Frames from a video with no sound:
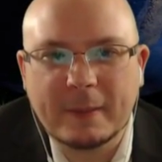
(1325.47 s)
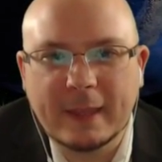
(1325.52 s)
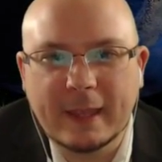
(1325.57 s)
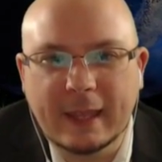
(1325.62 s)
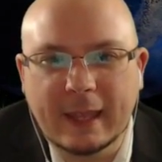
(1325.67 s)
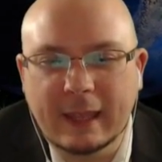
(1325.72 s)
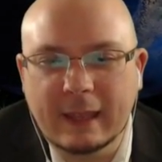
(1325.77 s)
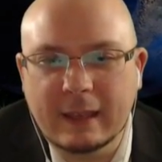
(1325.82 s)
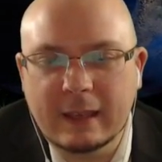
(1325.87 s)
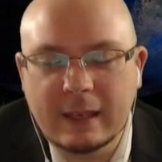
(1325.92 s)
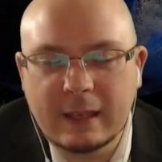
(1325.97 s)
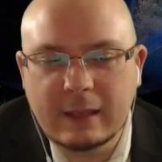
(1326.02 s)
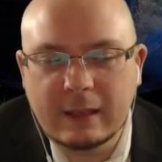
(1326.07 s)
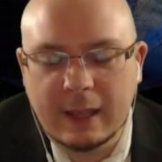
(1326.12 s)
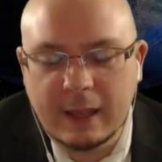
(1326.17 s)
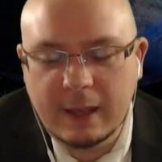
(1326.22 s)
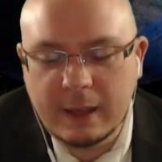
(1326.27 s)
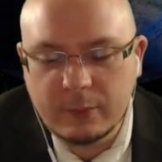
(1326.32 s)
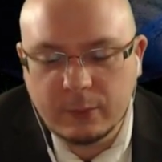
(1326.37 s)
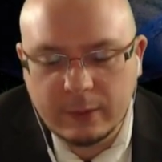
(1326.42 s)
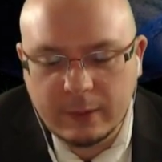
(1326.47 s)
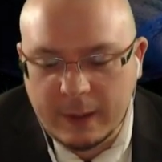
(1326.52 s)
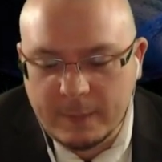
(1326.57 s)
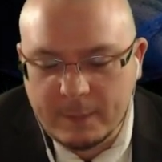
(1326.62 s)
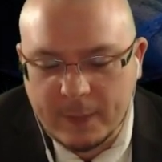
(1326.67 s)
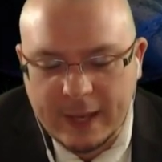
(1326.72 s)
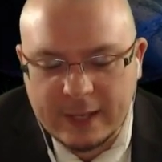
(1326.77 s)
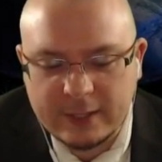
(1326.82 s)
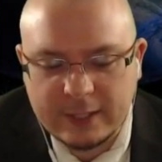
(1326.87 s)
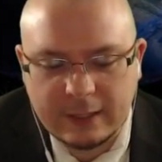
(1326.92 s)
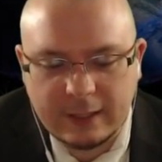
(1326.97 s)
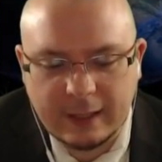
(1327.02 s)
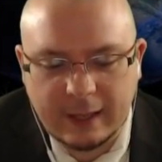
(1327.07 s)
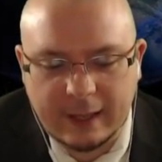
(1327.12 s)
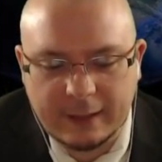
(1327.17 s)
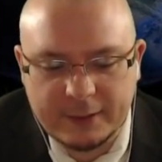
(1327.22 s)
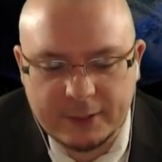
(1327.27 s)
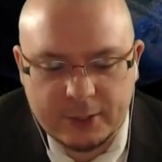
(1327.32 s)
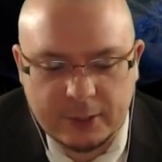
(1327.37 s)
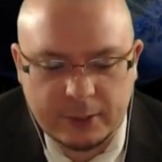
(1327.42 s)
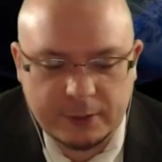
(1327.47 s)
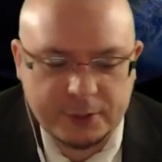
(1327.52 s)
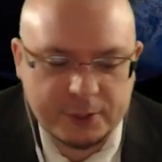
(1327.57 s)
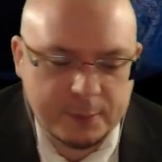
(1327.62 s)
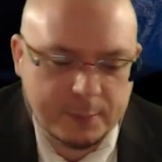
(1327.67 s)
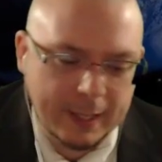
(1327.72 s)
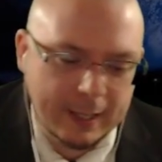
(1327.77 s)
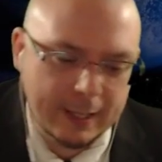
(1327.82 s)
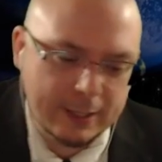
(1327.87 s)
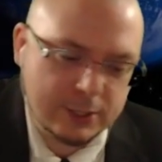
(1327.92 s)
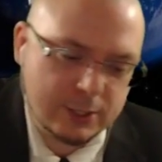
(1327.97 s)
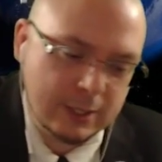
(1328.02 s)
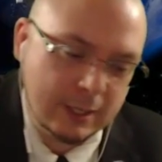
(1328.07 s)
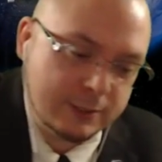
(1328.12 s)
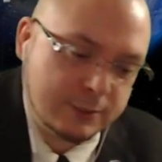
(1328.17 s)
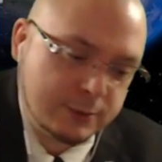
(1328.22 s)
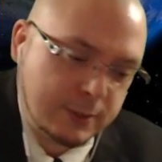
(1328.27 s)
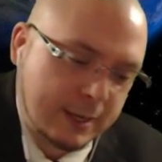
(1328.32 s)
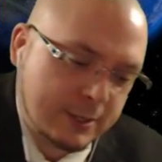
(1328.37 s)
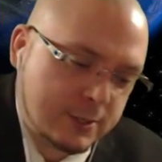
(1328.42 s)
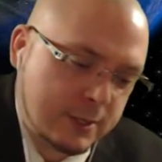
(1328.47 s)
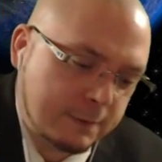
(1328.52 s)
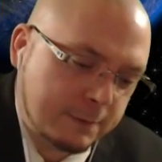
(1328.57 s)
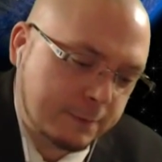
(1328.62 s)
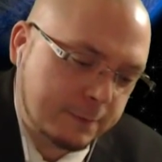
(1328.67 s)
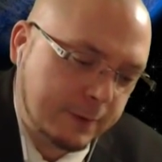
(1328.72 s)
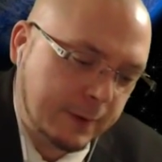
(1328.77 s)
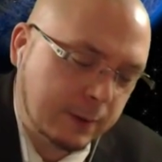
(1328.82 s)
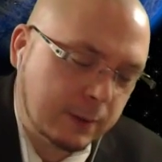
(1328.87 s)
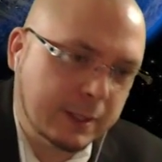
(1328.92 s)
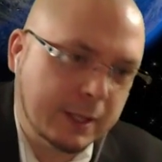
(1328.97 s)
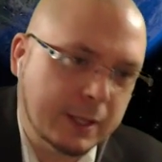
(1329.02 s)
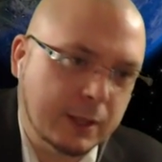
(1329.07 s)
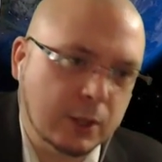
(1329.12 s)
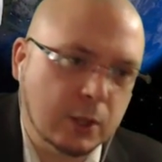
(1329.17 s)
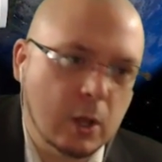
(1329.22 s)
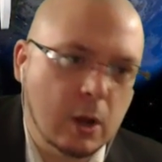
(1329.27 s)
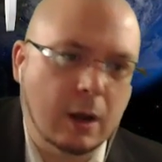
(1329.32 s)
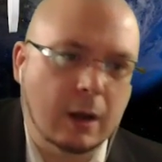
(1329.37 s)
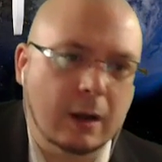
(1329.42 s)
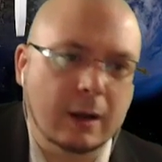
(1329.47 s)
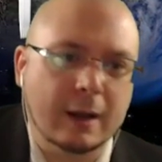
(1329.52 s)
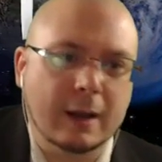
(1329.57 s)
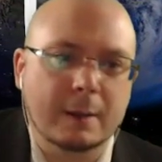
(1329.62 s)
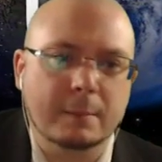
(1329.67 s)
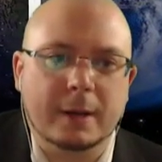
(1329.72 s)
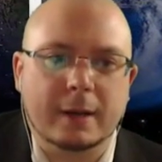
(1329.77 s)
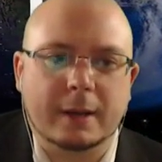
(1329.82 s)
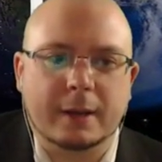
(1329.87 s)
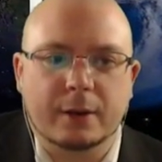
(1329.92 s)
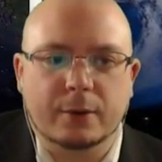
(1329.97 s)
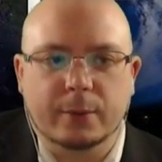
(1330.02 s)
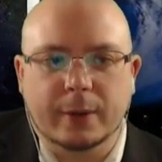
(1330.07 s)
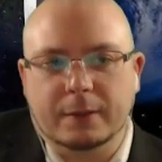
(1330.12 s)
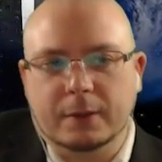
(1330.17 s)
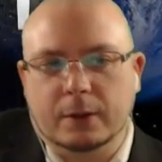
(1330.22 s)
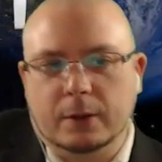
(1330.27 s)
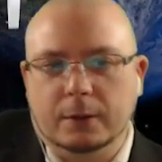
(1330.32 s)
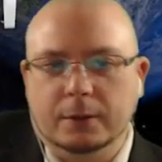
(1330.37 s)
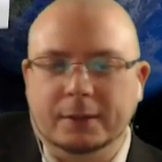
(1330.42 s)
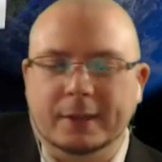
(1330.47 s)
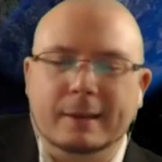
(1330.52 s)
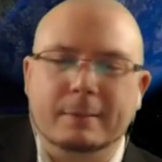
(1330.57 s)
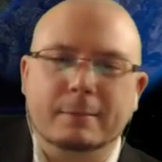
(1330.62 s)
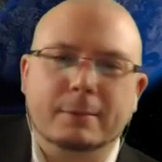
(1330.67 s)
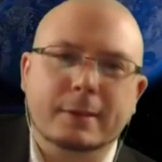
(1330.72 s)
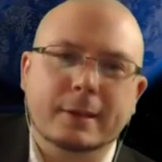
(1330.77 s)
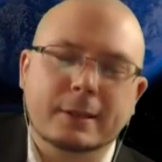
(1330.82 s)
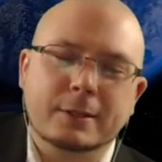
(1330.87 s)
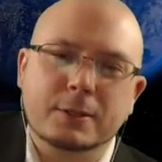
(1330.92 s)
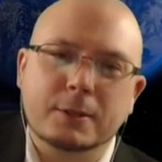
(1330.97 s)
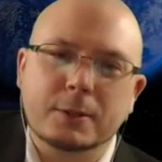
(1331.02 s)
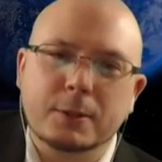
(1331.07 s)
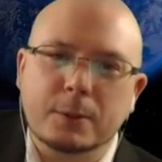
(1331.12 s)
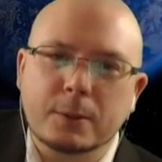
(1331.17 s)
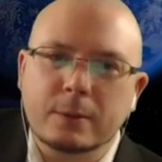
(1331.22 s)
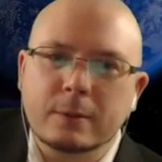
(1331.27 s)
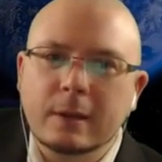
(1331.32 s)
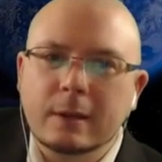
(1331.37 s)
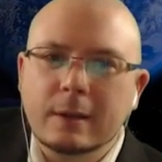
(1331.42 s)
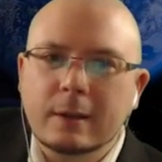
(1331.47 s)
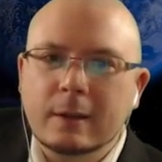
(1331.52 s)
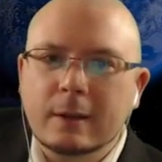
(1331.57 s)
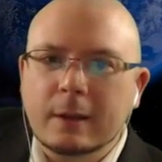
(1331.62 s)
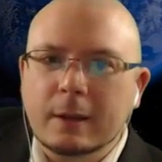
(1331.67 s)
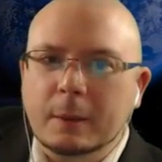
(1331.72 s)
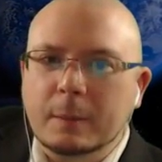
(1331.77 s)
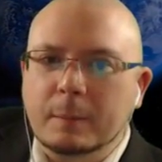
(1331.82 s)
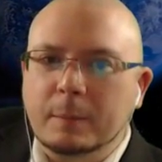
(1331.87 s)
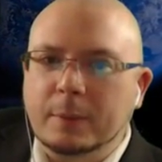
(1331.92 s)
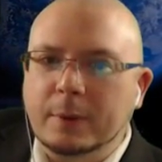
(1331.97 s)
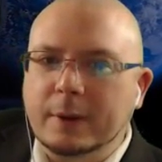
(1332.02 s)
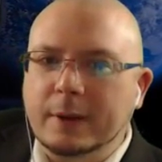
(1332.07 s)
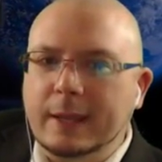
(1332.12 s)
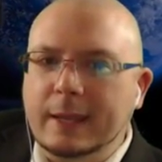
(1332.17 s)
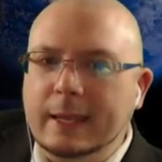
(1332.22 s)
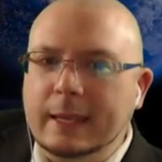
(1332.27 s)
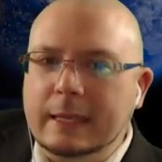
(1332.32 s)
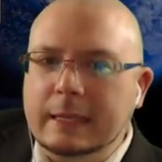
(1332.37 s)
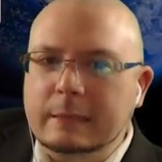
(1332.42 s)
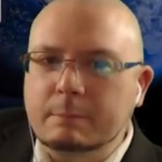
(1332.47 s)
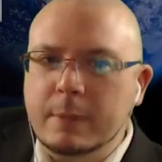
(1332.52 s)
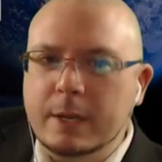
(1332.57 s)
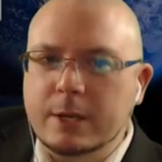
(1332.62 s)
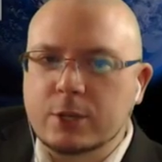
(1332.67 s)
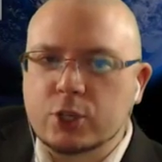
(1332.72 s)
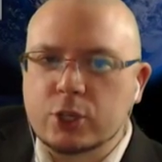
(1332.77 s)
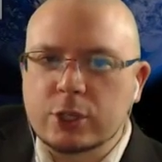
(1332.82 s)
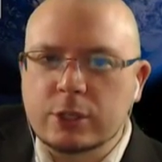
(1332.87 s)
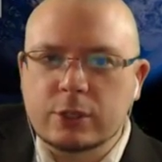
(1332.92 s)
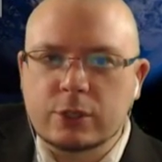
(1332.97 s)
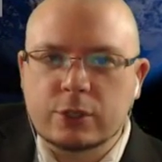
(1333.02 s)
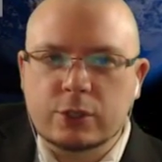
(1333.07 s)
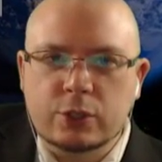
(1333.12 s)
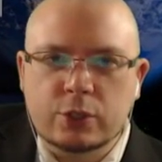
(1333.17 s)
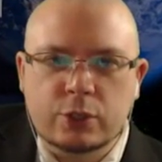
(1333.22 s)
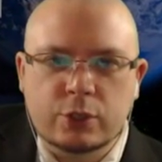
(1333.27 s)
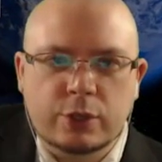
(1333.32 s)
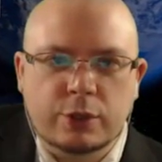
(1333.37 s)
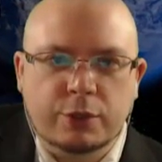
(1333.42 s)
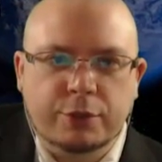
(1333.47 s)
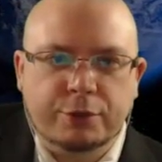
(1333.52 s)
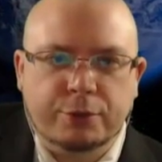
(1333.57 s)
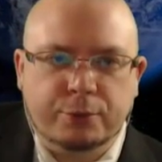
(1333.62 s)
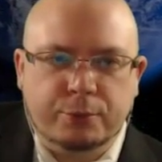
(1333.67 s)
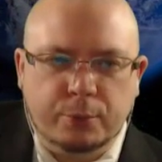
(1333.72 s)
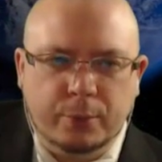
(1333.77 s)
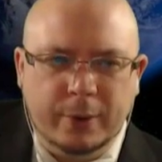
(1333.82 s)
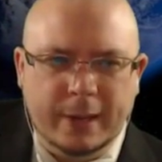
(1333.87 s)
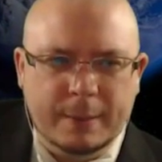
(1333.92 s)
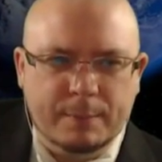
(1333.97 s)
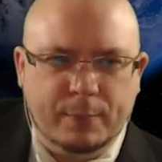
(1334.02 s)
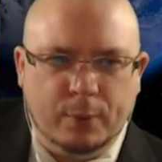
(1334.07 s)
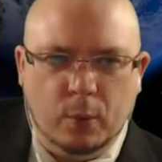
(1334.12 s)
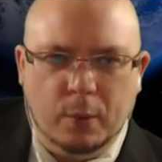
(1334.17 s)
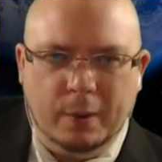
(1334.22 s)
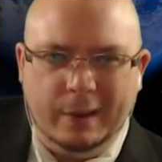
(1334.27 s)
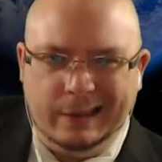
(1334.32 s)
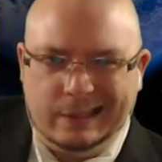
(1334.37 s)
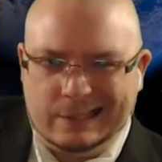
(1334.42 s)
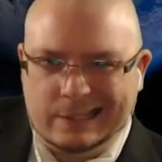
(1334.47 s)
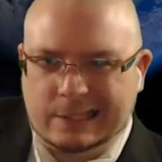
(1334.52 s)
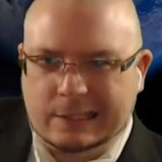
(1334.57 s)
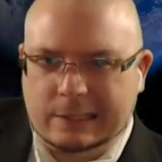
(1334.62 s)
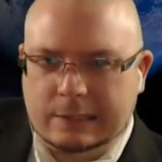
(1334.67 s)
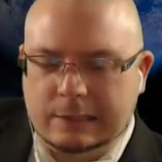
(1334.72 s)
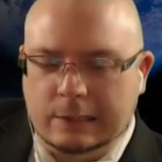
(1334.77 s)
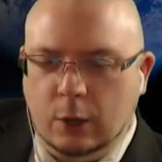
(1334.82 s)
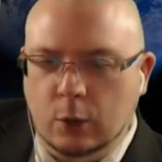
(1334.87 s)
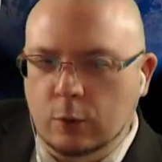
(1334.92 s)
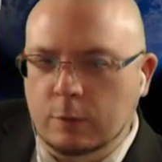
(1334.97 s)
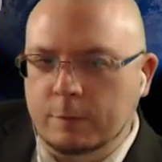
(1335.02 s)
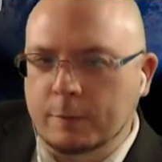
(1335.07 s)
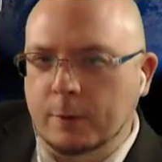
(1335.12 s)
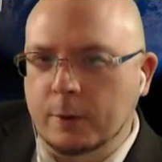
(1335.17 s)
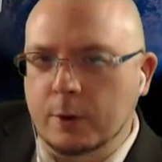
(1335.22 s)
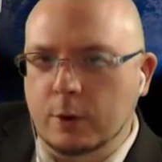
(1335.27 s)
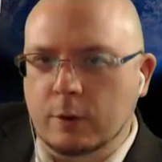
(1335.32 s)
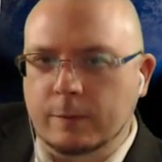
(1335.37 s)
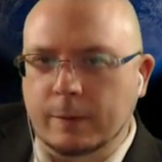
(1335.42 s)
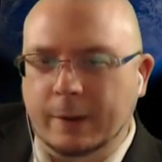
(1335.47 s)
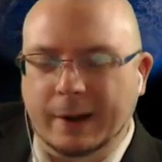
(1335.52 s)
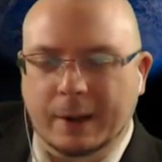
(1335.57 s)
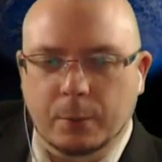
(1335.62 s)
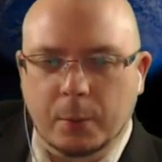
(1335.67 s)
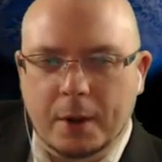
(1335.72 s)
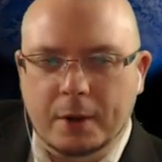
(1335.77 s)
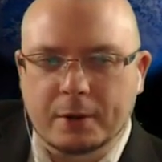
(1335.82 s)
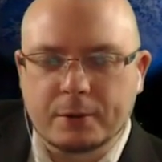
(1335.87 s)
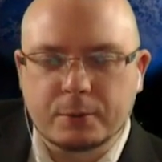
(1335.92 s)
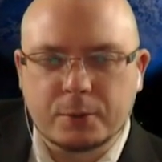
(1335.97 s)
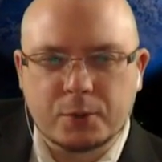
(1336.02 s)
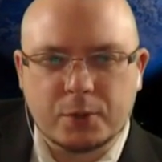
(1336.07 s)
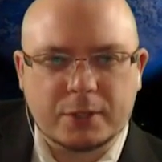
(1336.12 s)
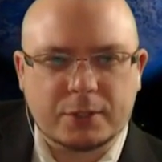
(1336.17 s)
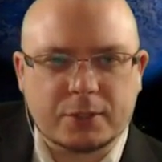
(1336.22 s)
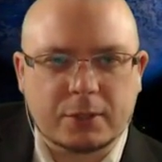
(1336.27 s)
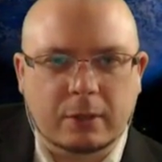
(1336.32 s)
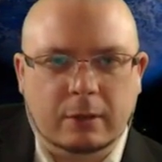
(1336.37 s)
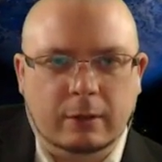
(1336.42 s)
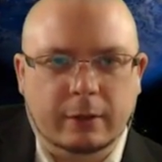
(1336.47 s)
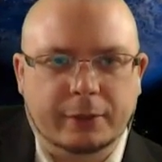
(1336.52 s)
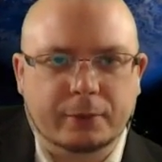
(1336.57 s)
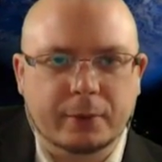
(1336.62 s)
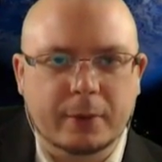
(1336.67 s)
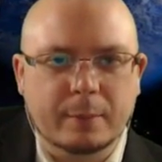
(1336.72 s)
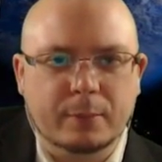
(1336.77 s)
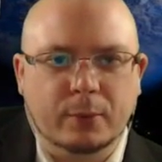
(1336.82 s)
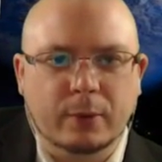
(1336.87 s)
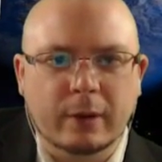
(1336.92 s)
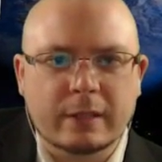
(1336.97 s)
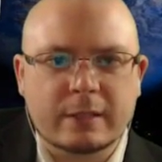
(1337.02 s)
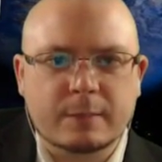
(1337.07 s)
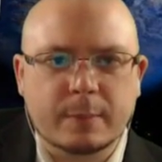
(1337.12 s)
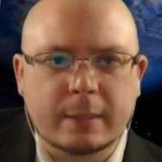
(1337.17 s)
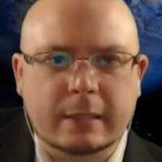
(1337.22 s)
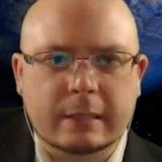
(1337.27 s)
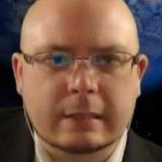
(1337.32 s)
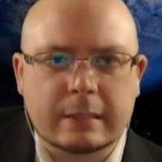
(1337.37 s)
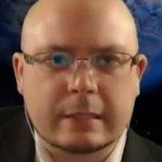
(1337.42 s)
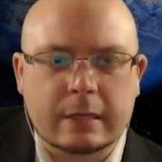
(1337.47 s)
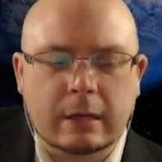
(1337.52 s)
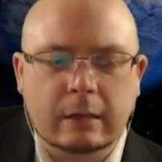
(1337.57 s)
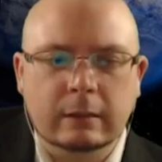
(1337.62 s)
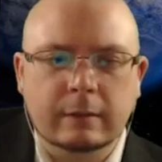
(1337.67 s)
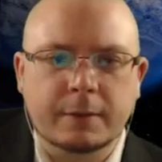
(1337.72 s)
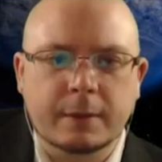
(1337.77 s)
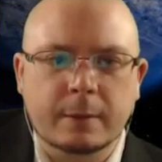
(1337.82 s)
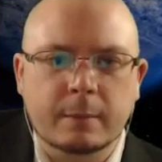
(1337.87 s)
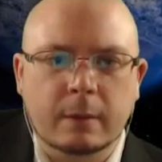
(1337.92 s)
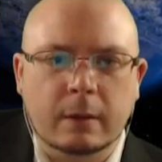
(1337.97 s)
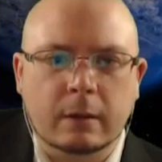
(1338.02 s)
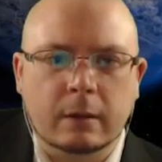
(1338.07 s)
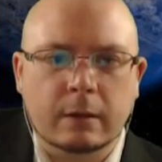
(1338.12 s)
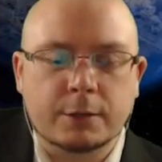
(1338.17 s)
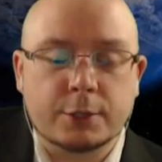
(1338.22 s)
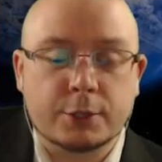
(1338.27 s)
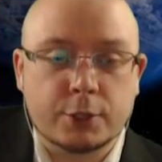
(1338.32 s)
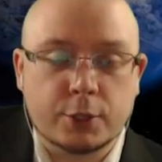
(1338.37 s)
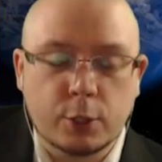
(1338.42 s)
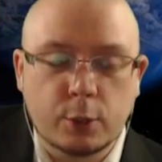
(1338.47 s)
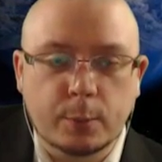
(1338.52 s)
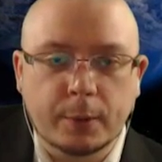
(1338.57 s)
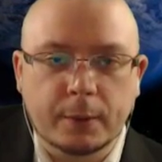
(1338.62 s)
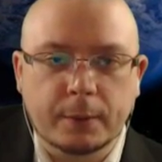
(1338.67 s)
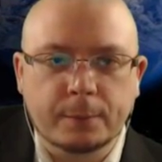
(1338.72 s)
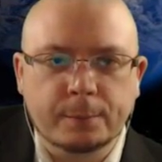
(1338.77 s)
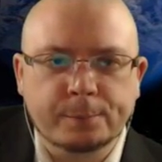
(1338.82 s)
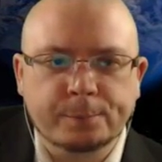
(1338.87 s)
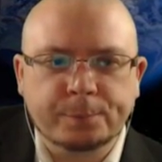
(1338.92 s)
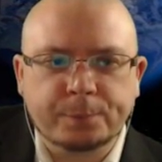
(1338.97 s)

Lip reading: he basically had this whole speech. It's actually fairly long, and I'm not going to read the whole damn thing to you. But he mentioned 3 points over and over, and I wanted to address all 3 points because all of them are stupid